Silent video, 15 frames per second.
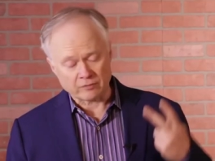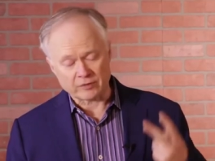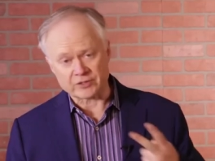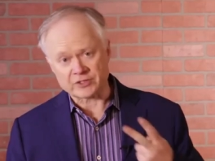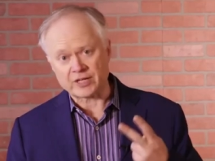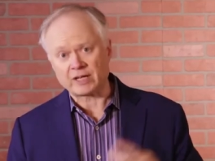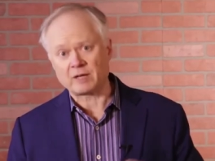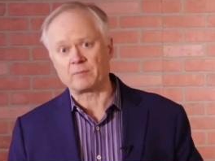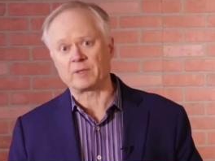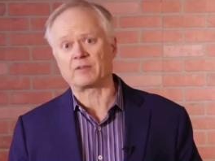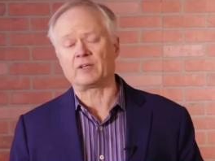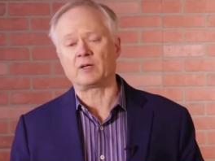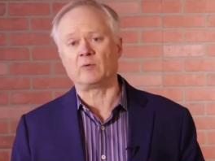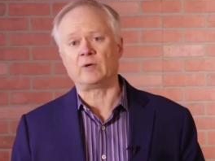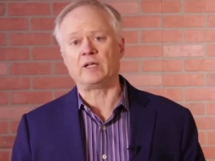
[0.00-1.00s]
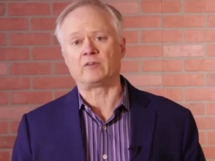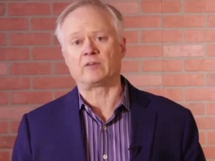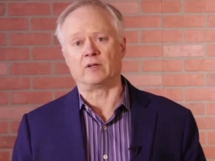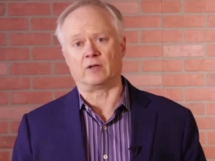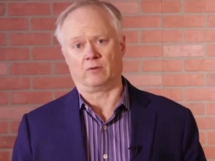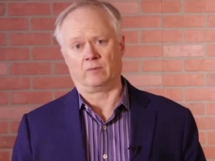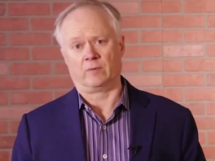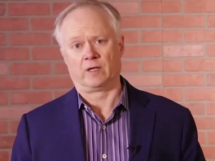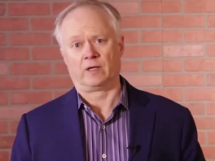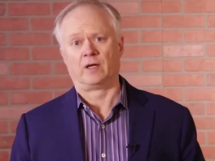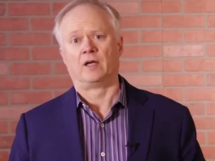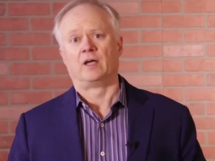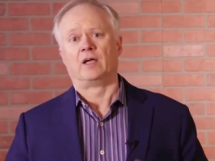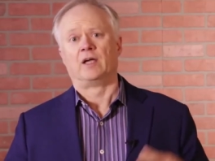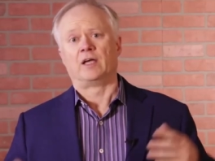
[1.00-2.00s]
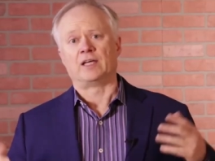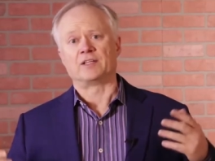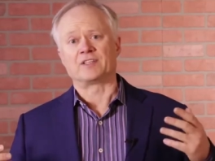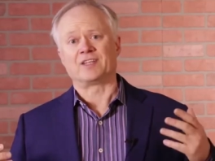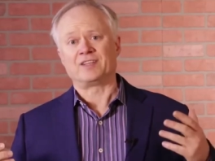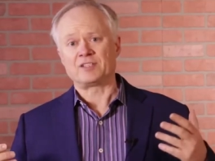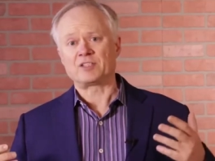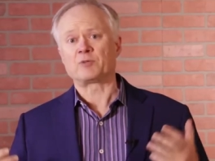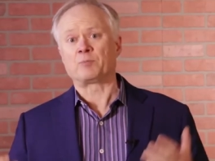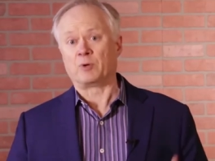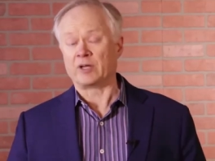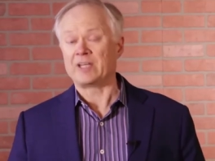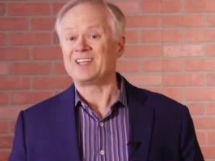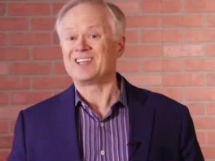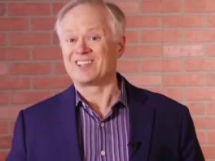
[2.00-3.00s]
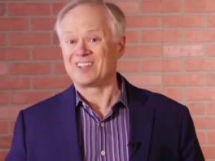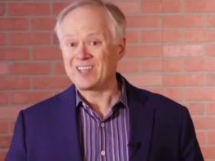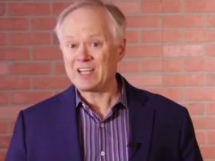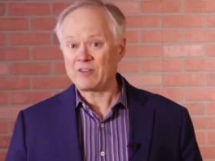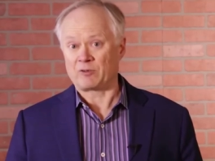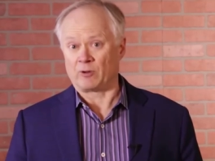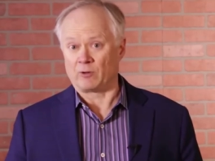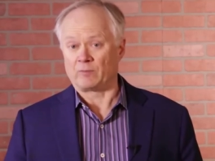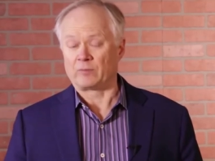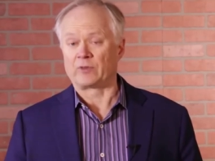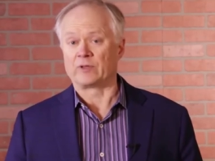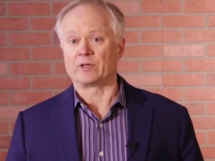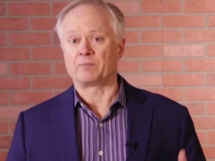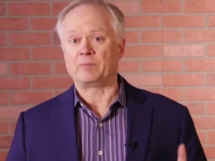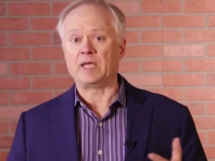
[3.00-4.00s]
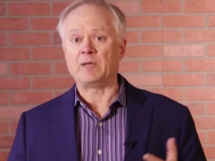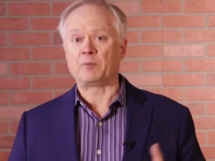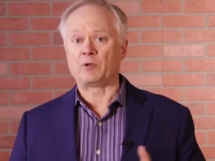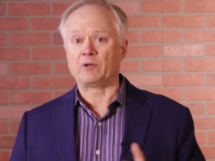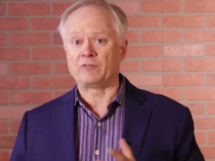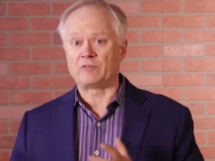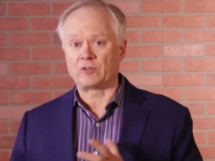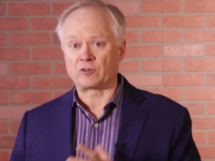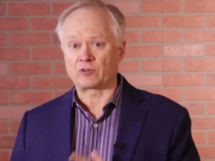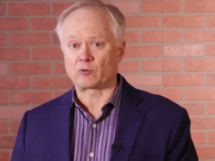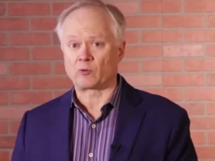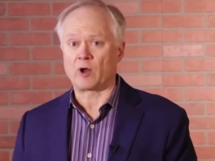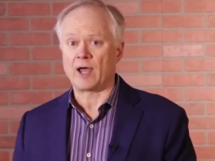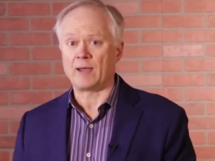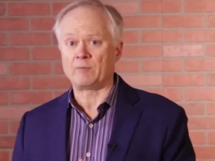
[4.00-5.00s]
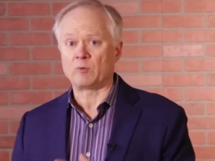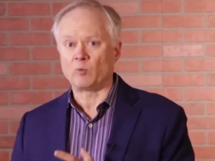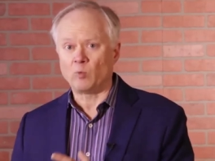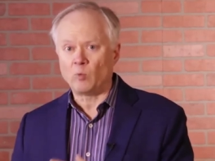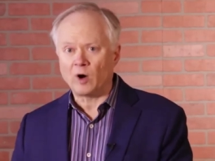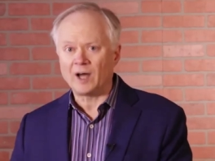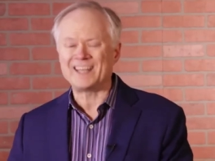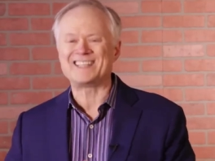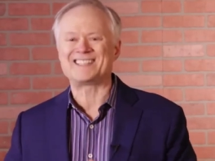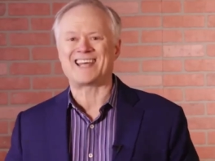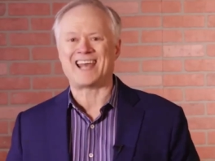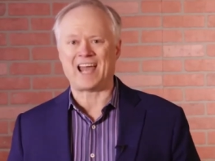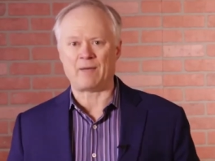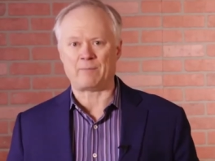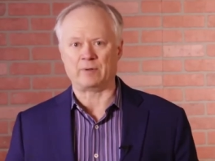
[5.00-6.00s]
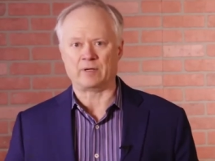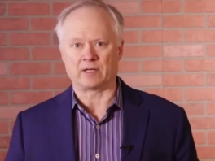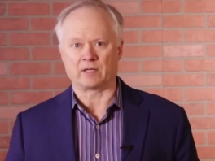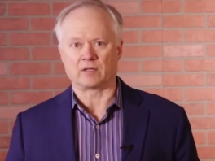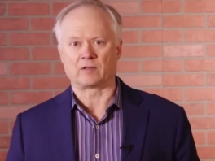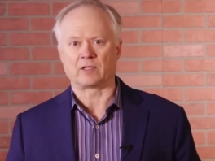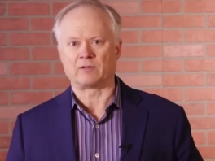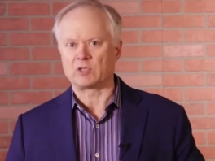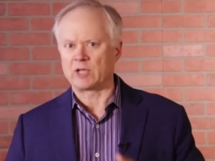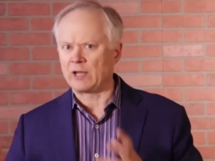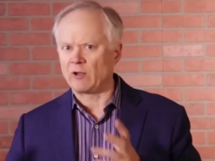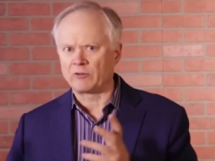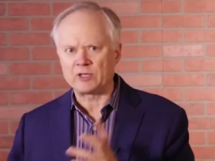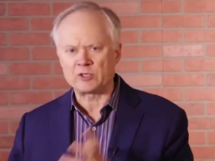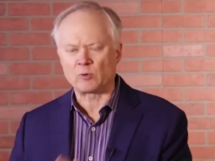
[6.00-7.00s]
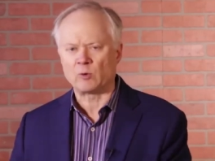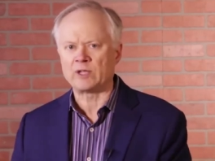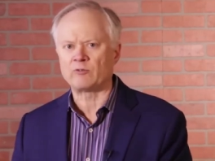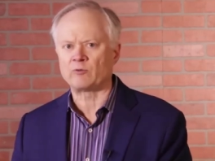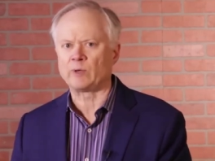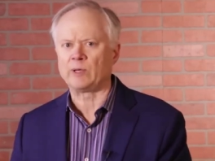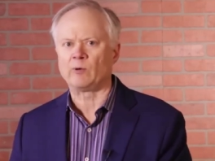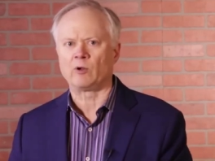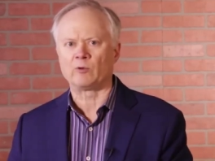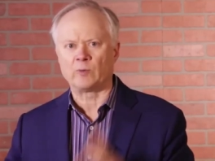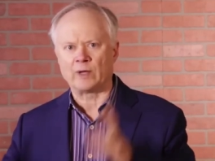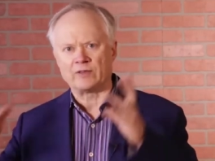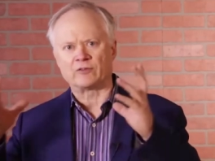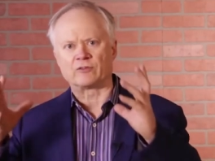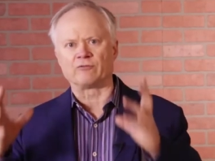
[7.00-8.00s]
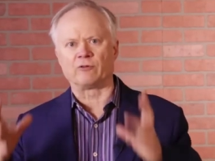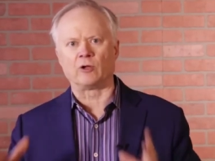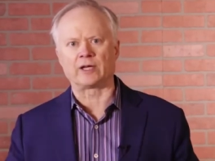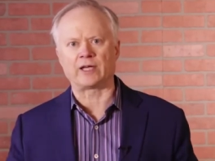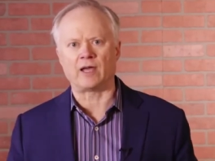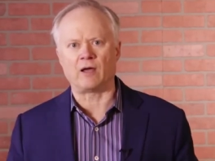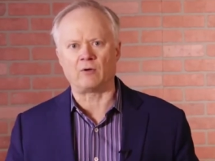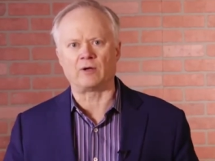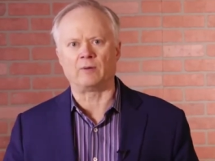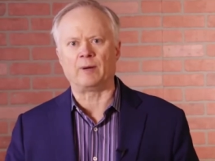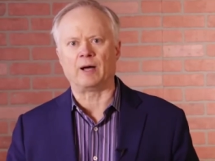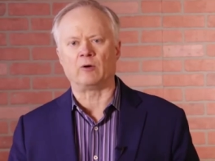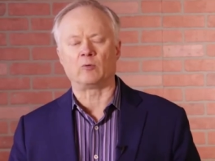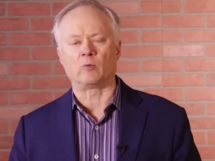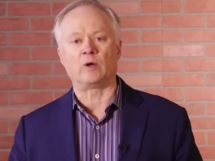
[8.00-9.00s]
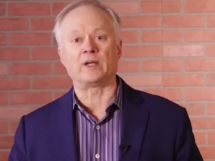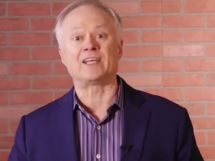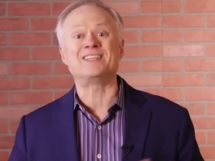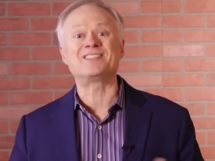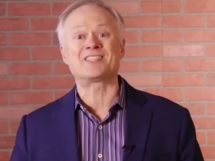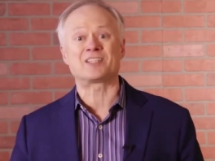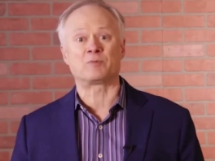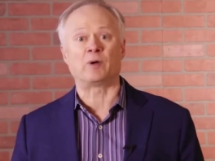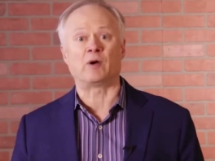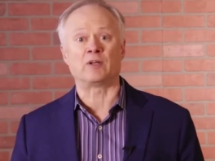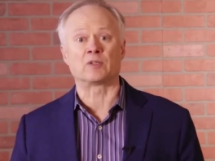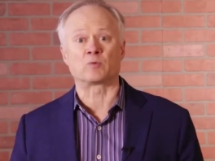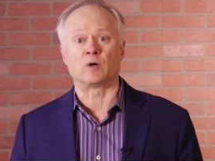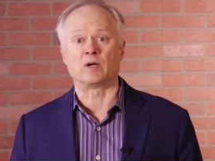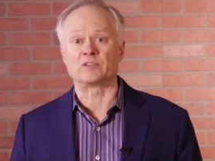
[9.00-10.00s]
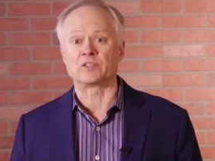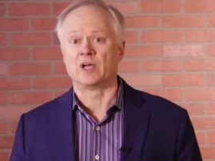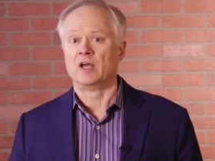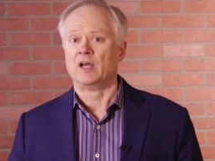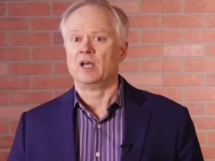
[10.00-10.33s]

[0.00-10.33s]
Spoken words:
The second big thing we need to know is that this is pretty lethal. The people who've described what is happening, a healthy 23-year-old read this full account about what his experience was,